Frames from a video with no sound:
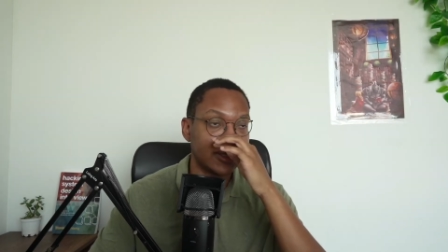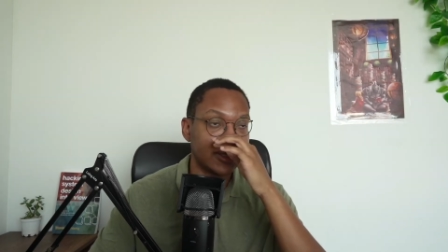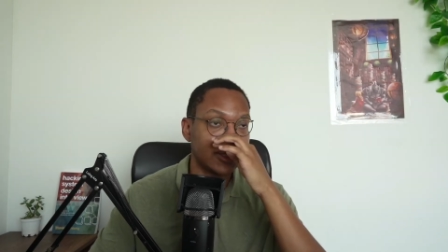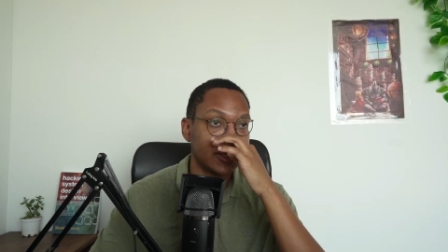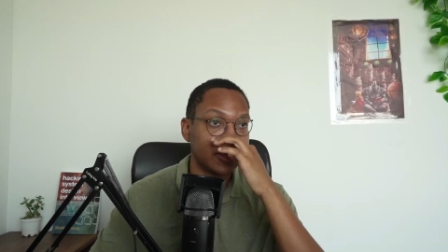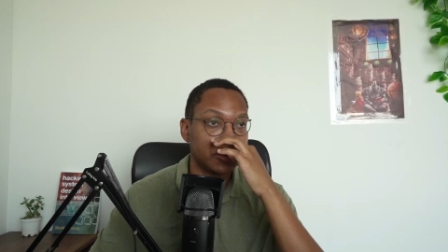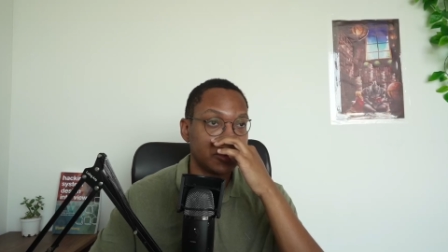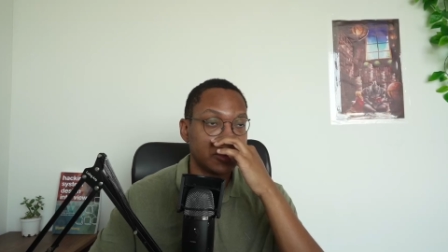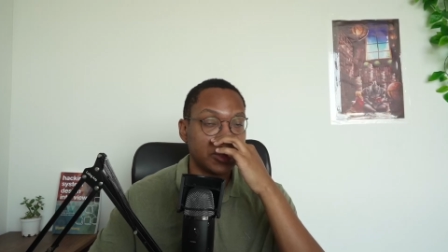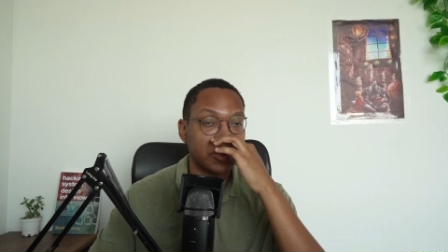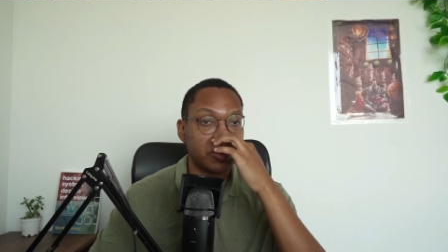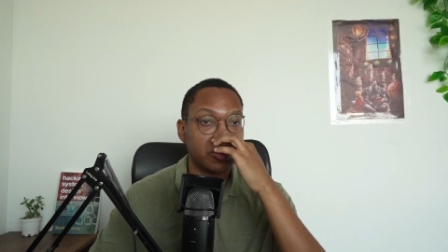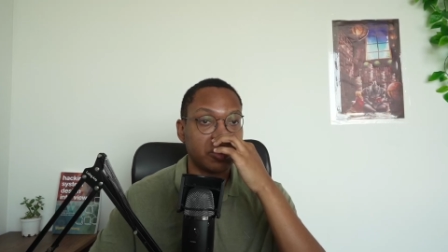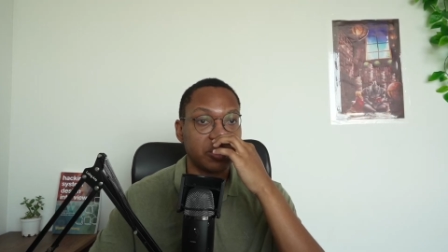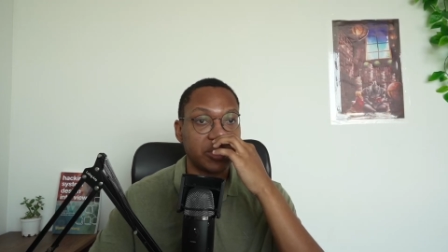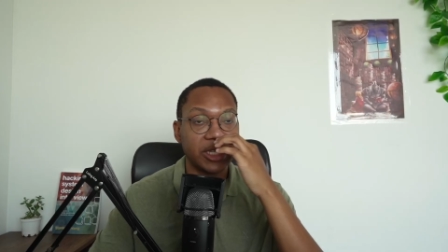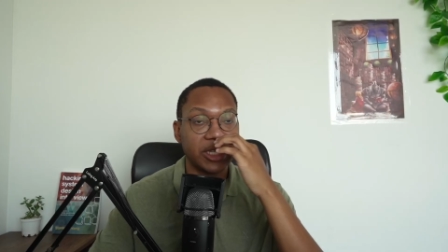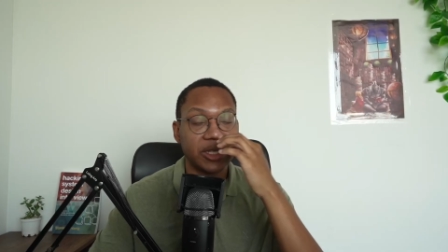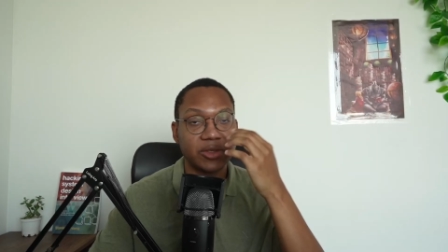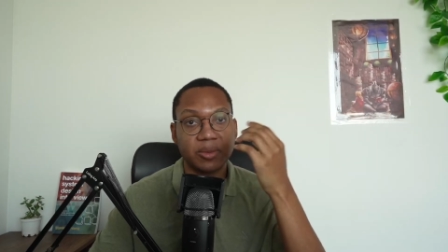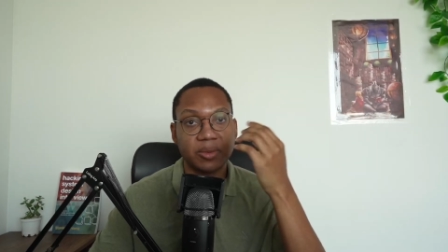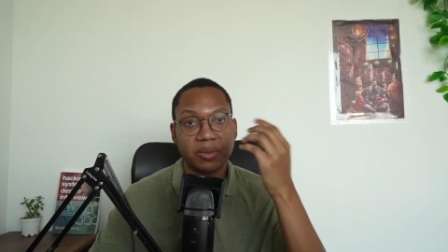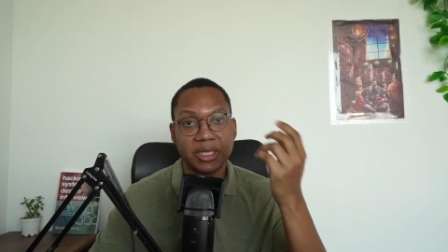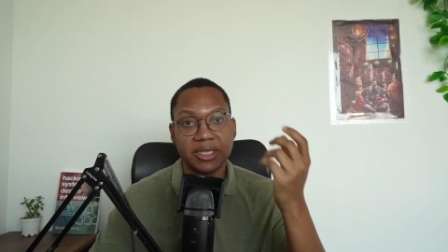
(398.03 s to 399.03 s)
The
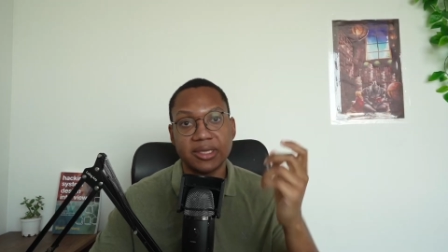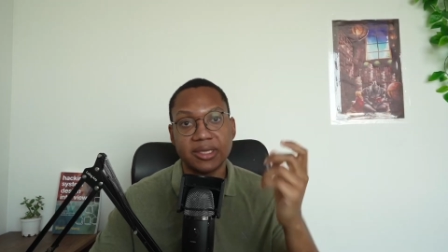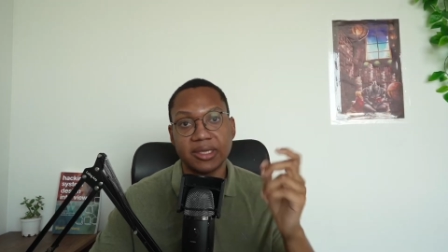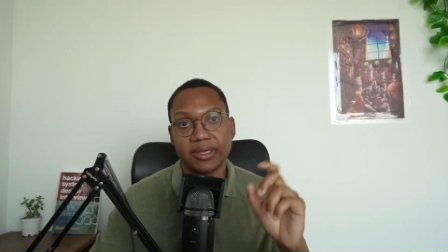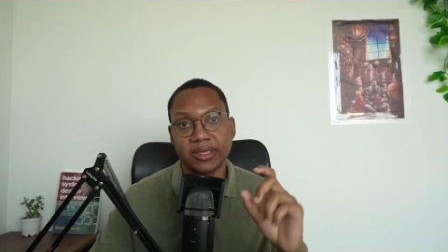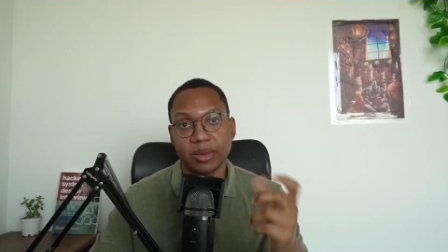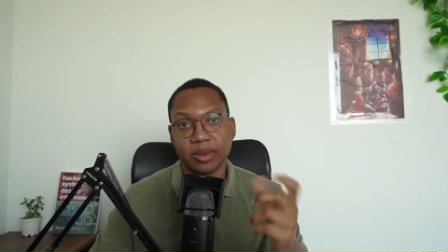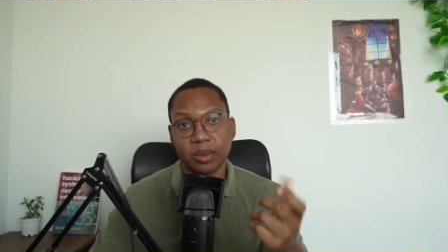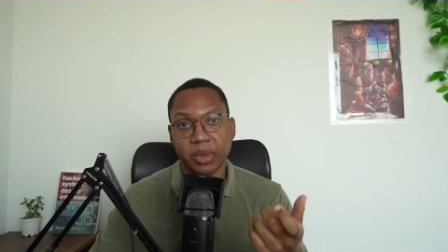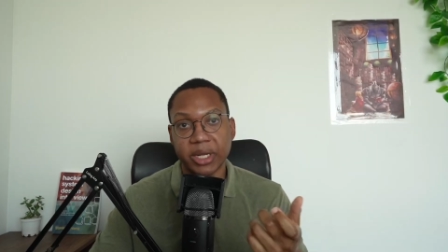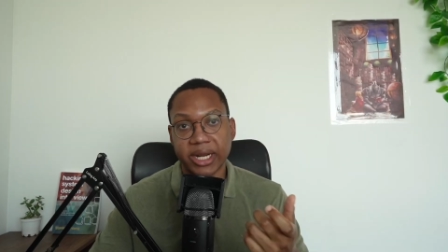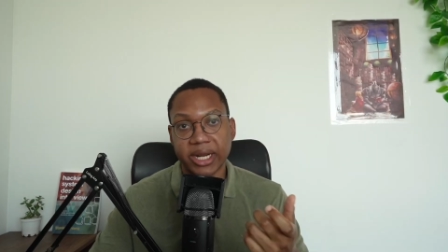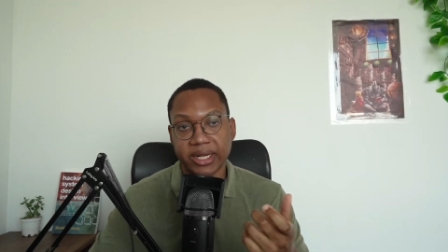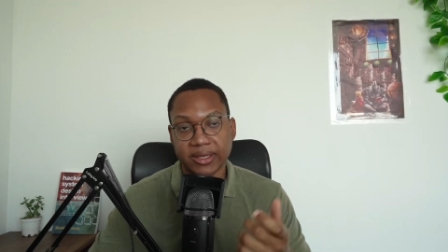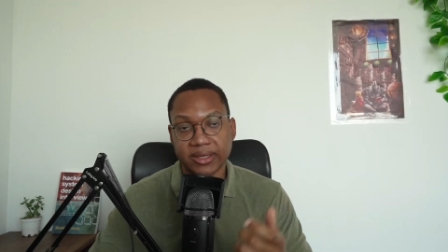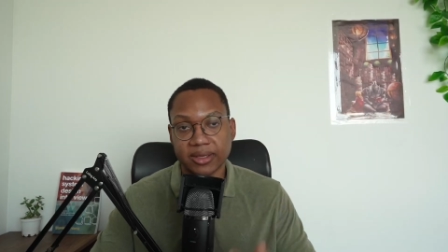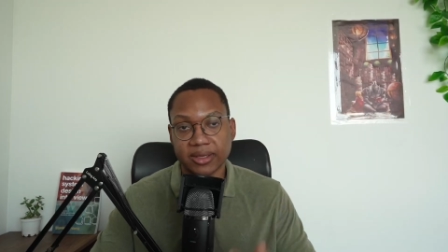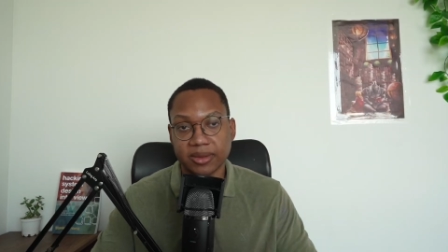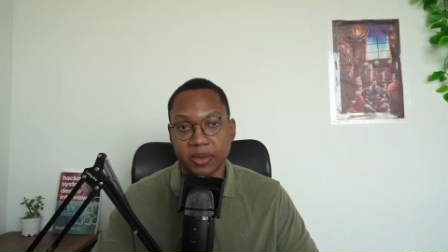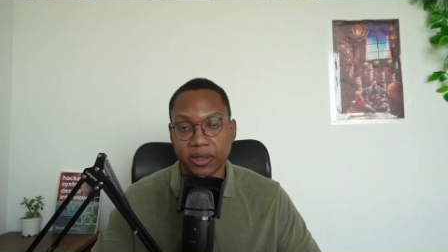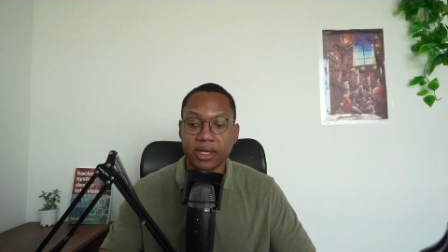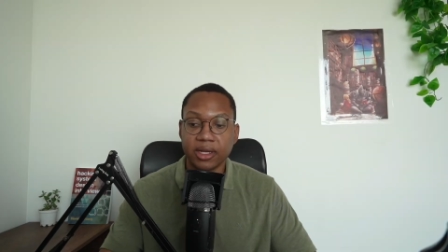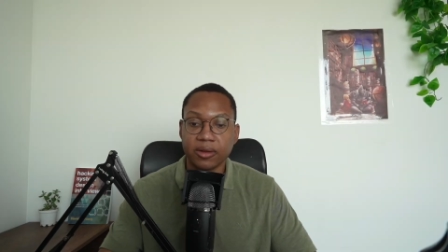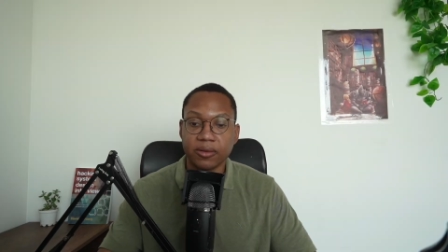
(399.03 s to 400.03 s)
thing that you're missing is the
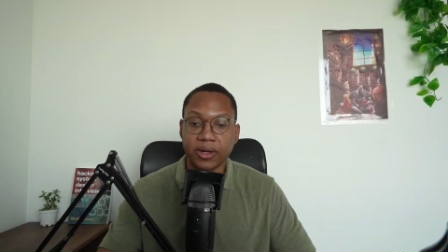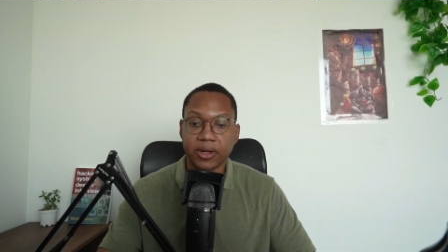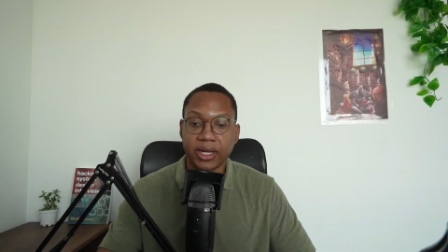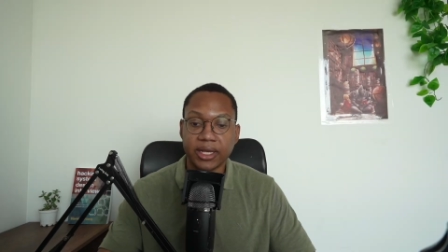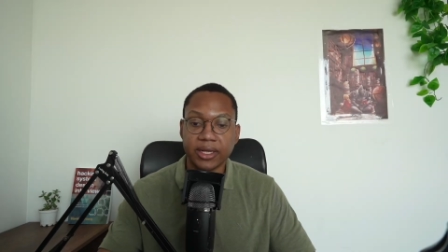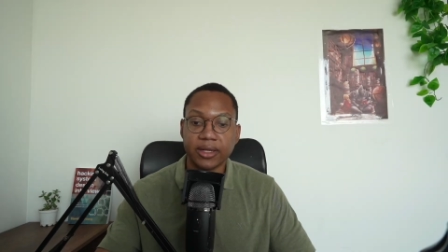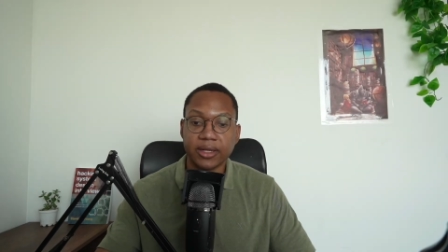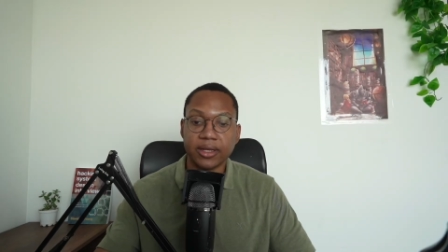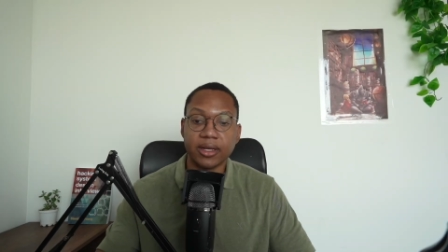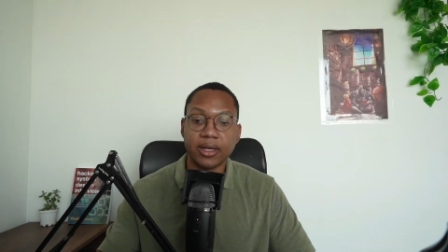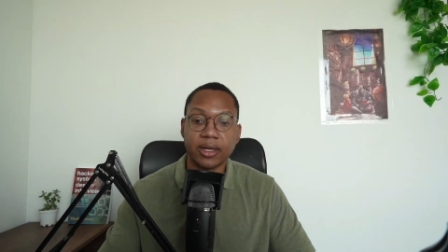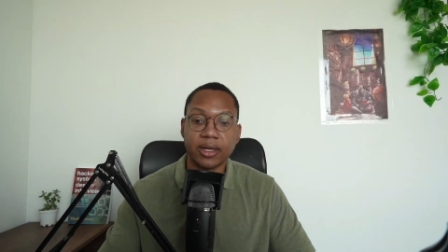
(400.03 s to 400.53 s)
practice part, right?